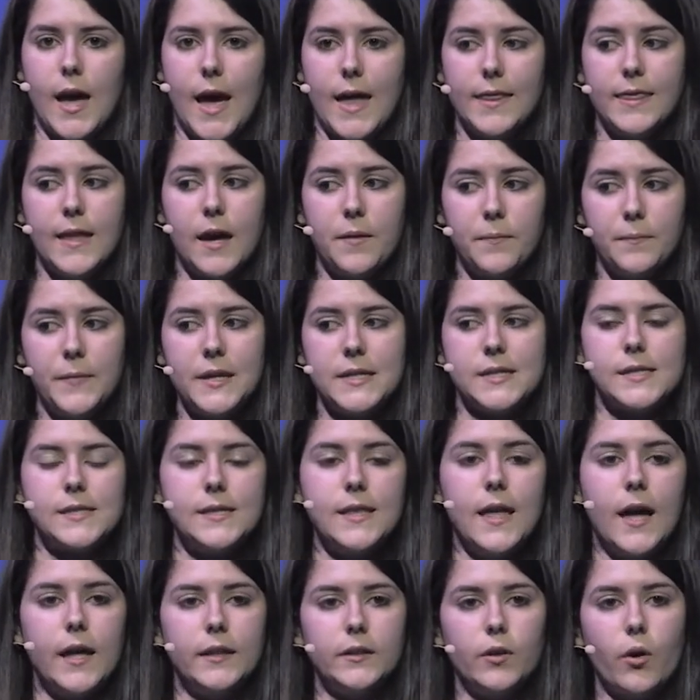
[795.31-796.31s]
And that means
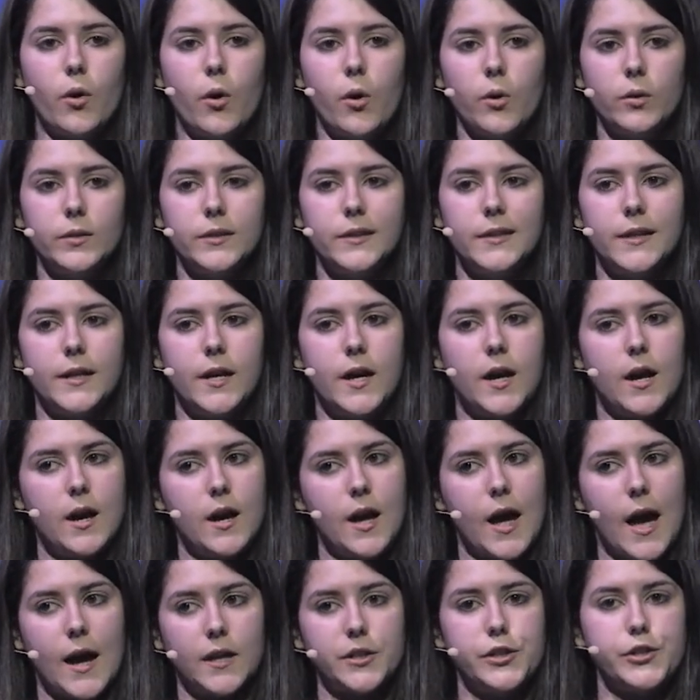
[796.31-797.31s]
that all
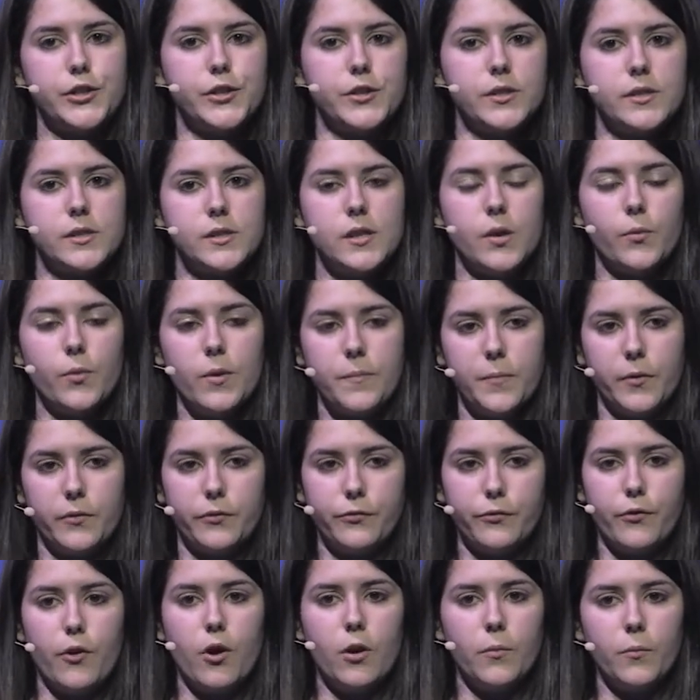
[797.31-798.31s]
the actions that we
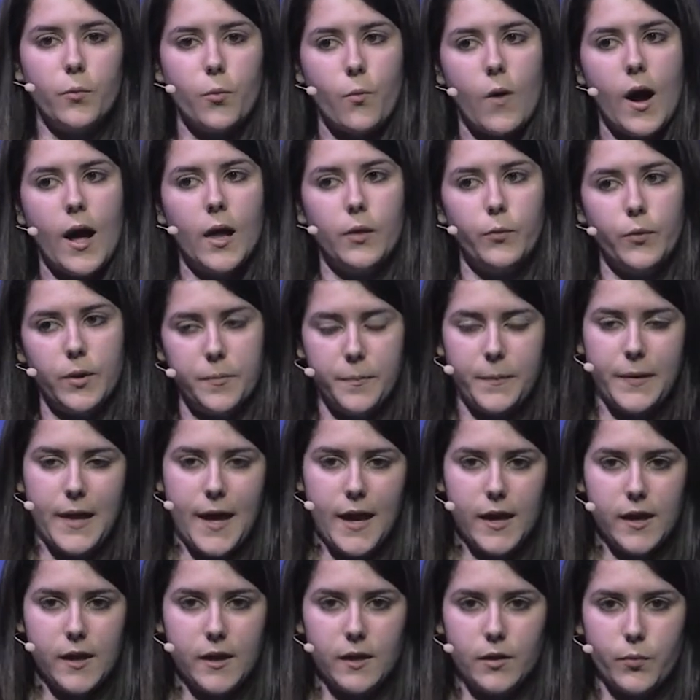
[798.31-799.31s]
perform while we're
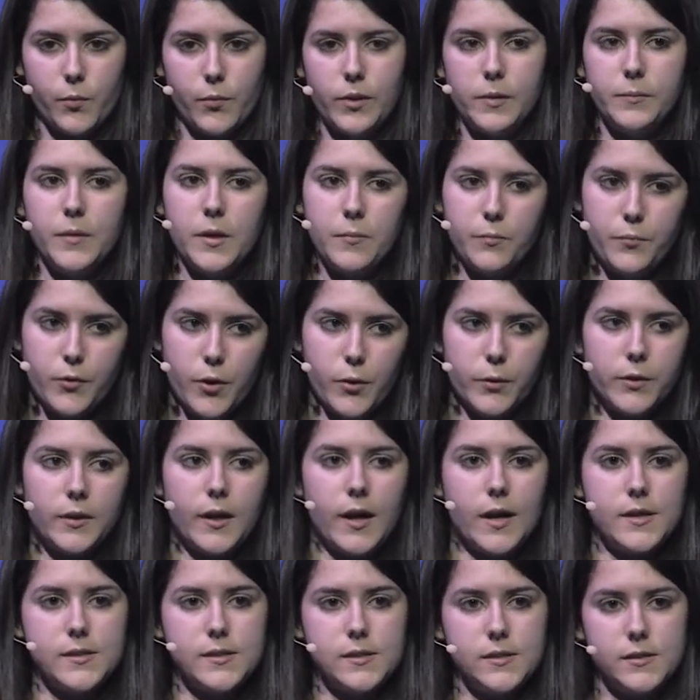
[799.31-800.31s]
playing will be
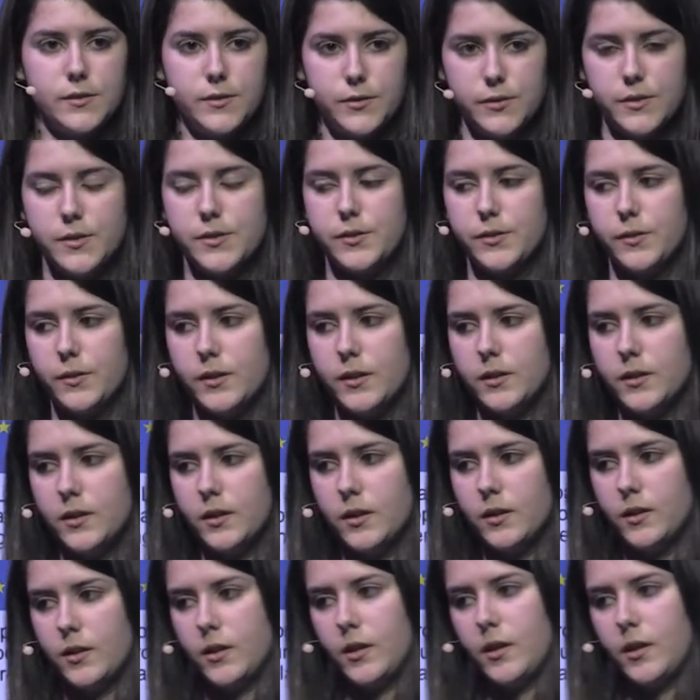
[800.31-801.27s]
broadcasted to the student.